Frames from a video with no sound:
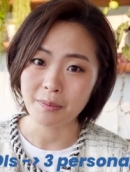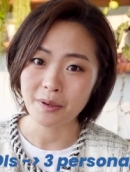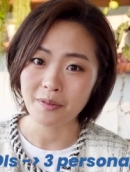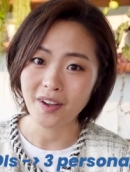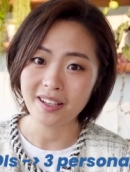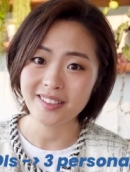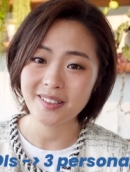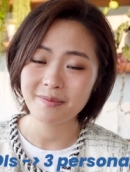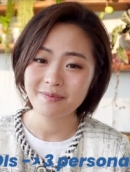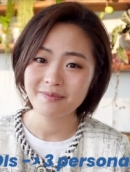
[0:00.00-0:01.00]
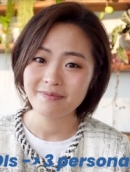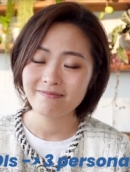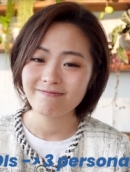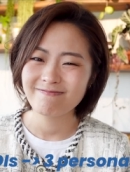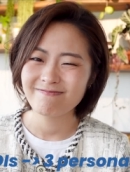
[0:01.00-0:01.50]
profiles.
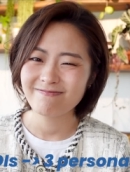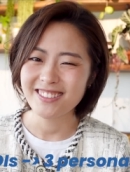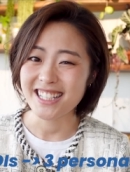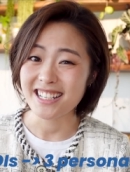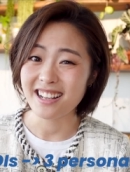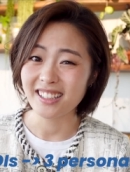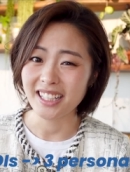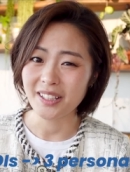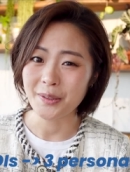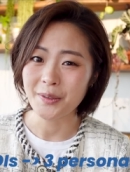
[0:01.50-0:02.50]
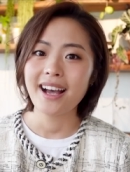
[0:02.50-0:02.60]
Does that sound like you?